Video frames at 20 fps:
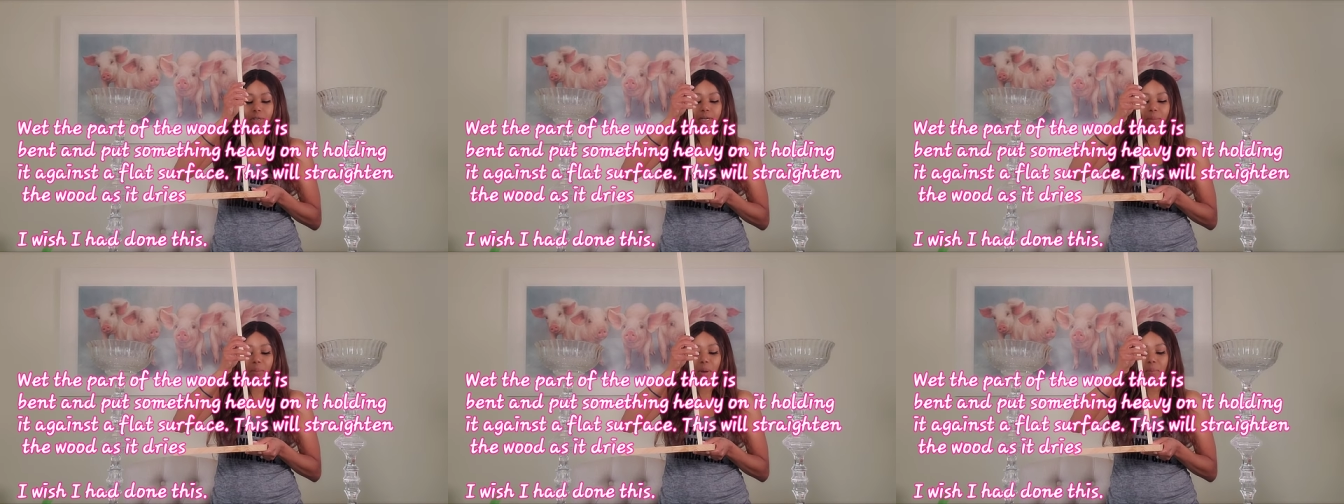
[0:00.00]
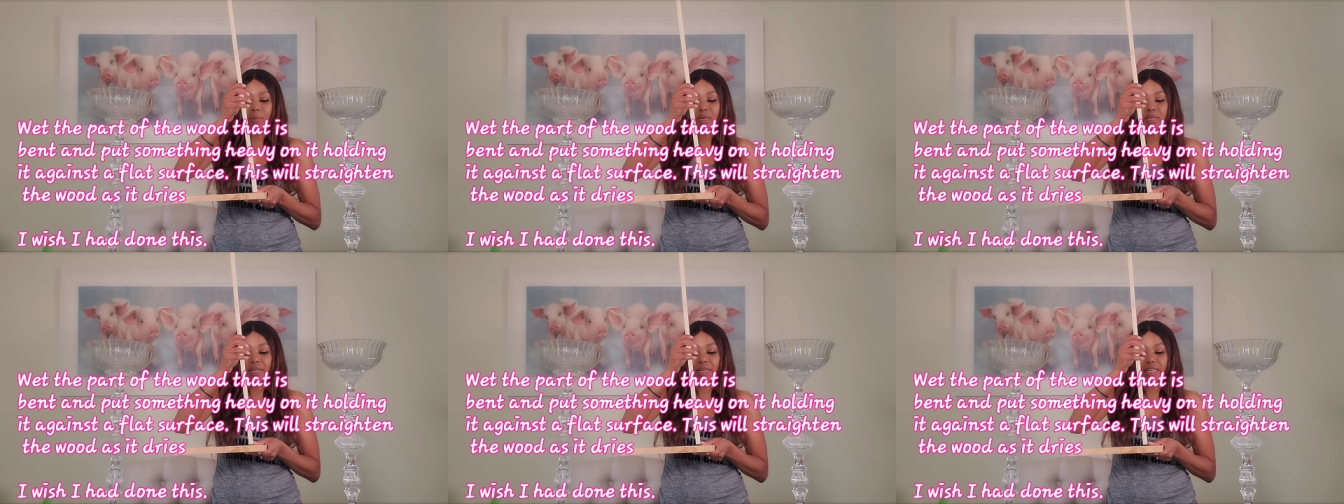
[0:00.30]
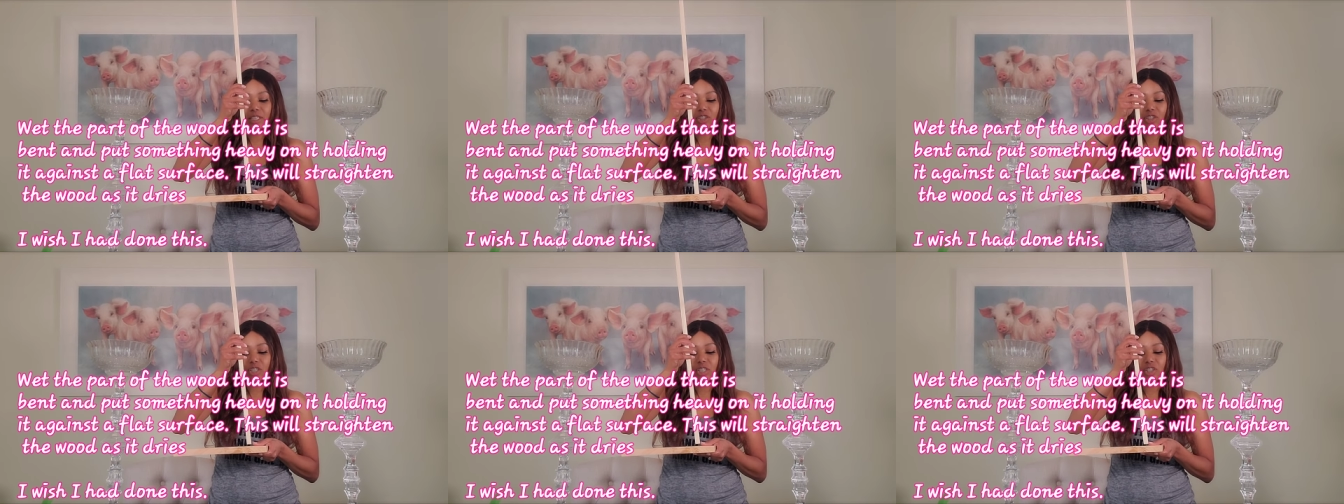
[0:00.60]
like probably an
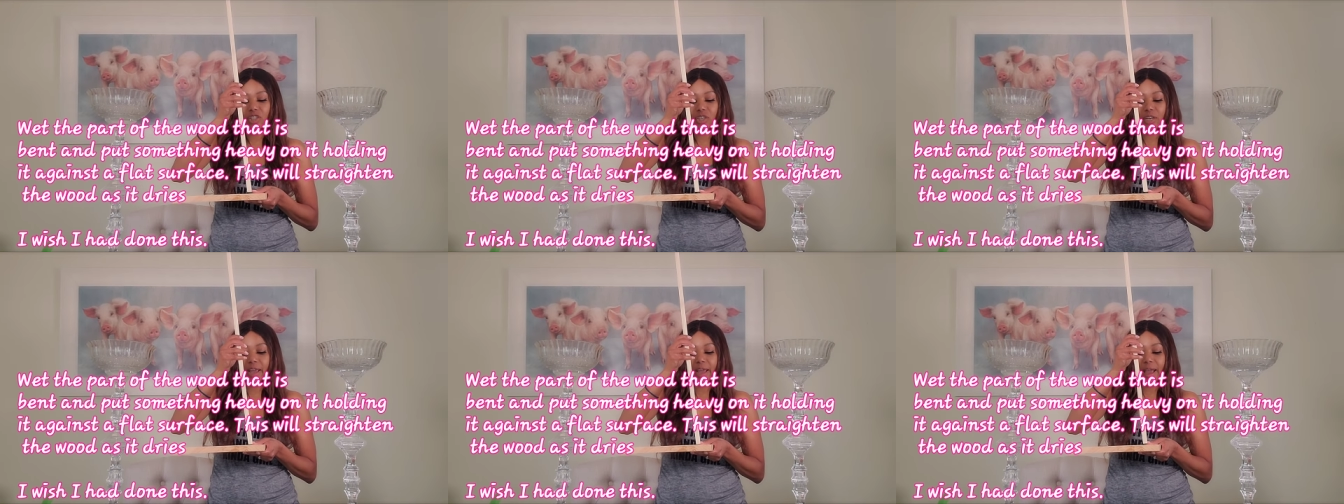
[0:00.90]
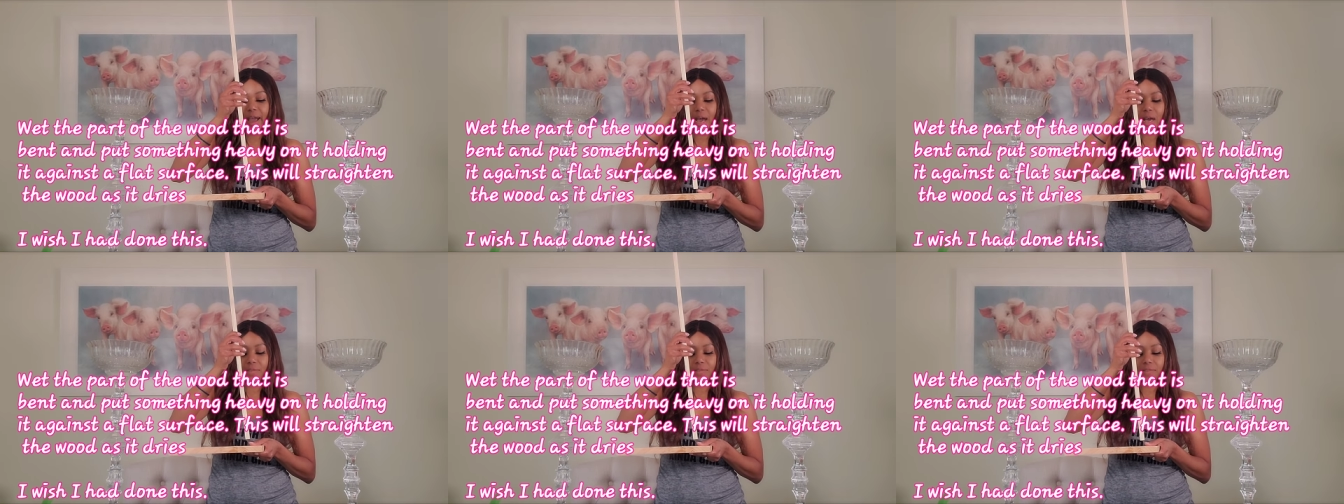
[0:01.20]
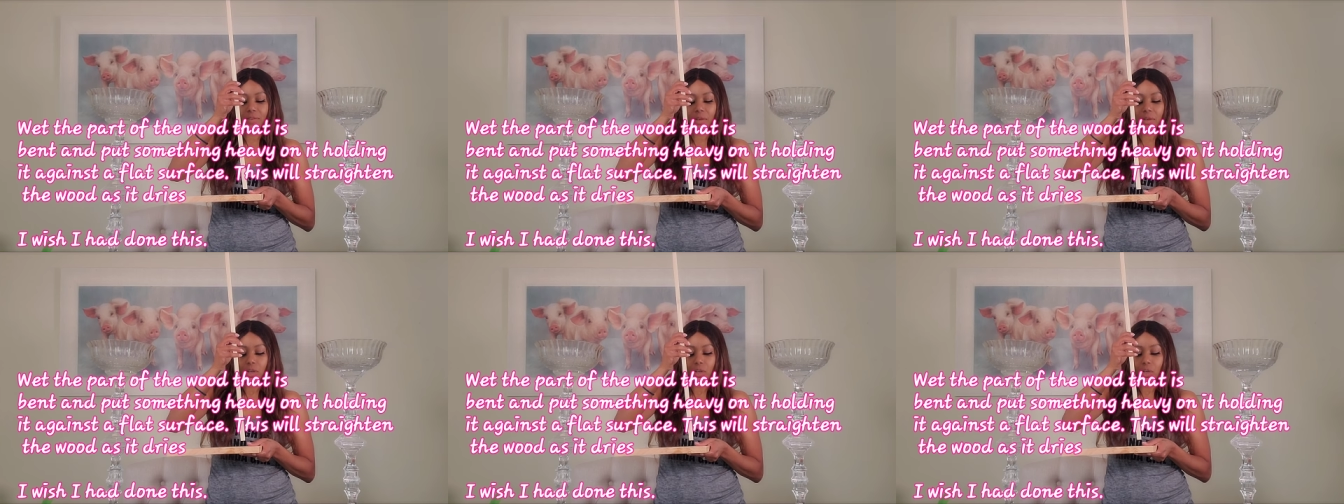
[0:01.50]
inch, inch and a half
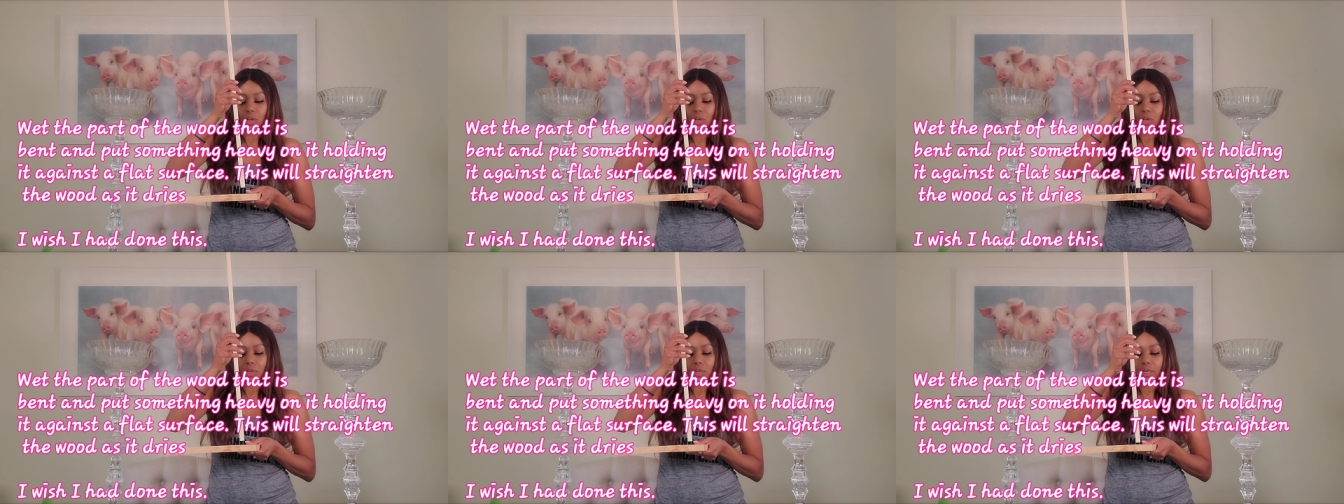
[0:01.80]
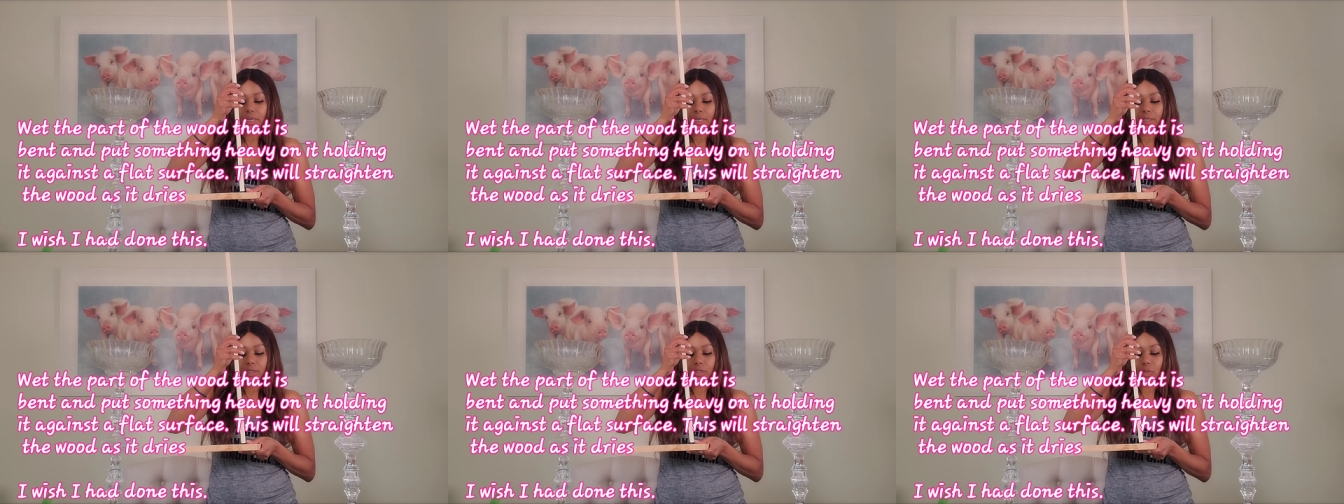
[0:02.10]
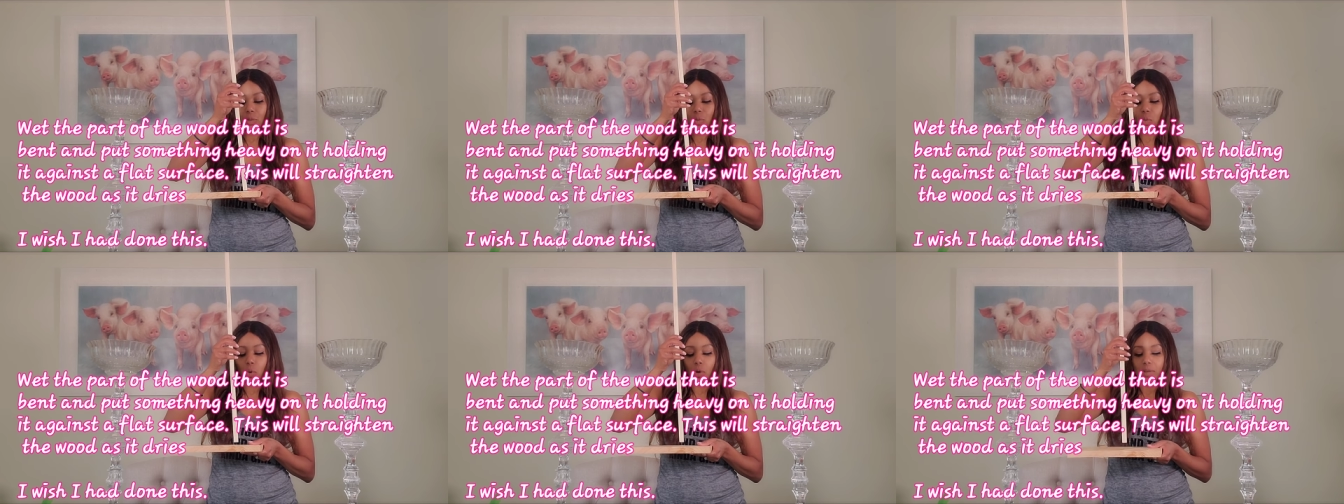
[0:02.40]
eh,
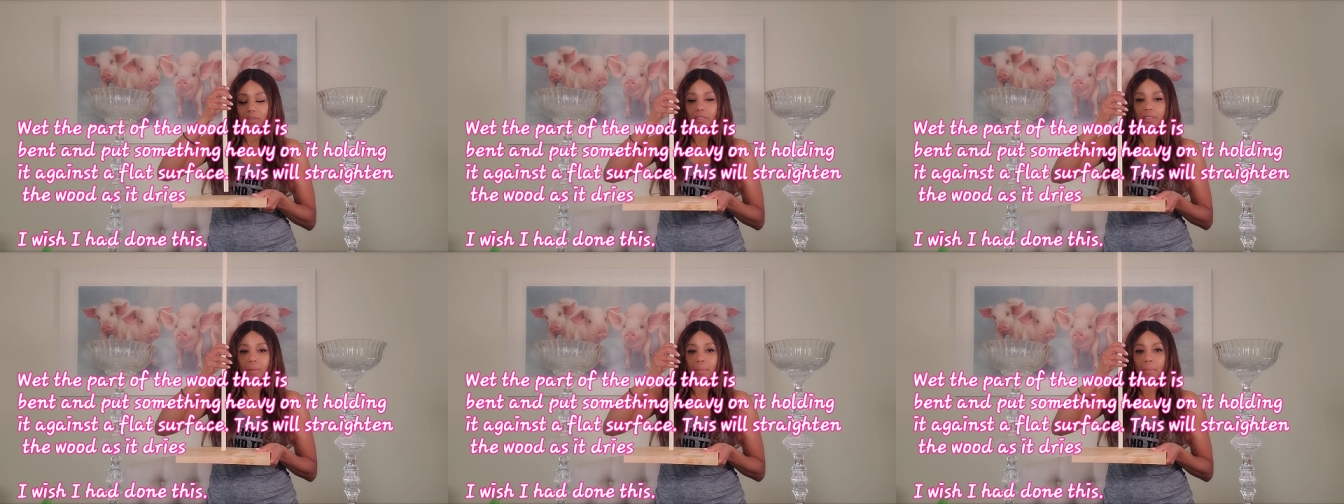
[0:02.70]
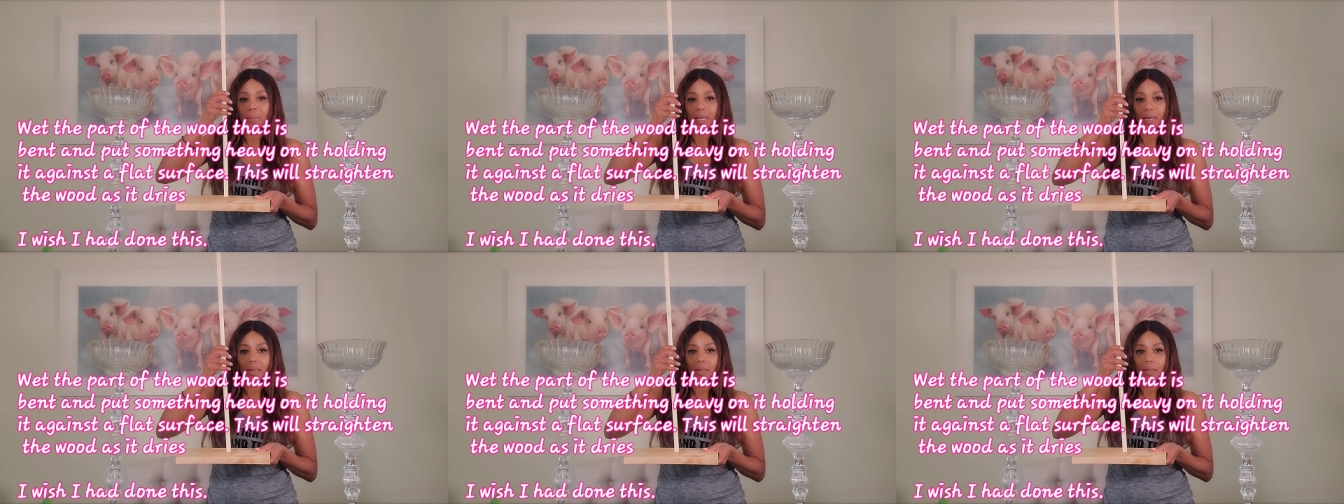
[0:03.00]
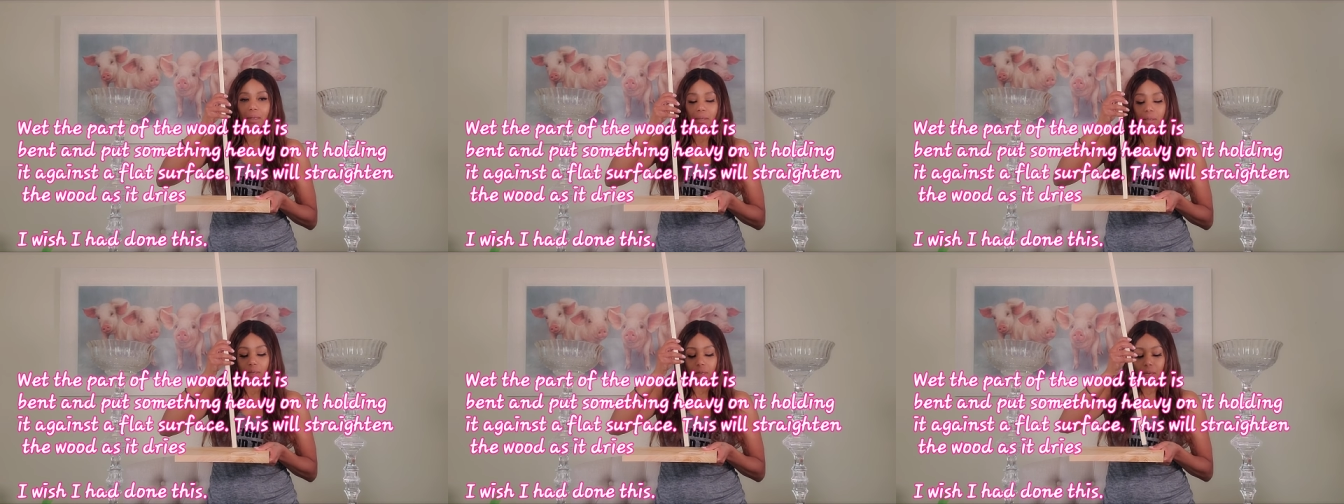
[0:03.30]
towards the
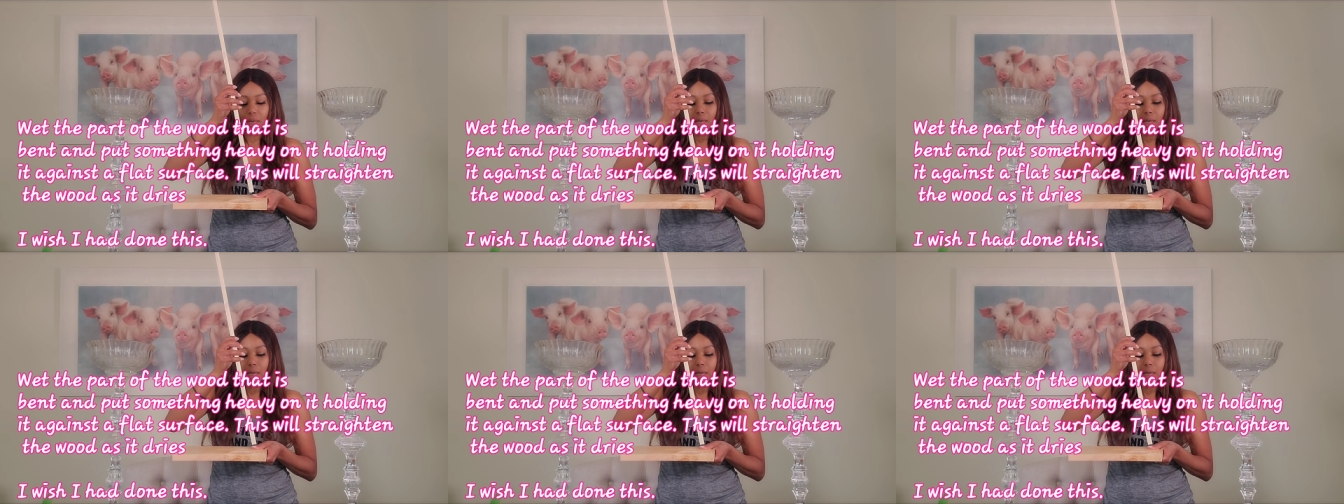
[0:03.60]
middle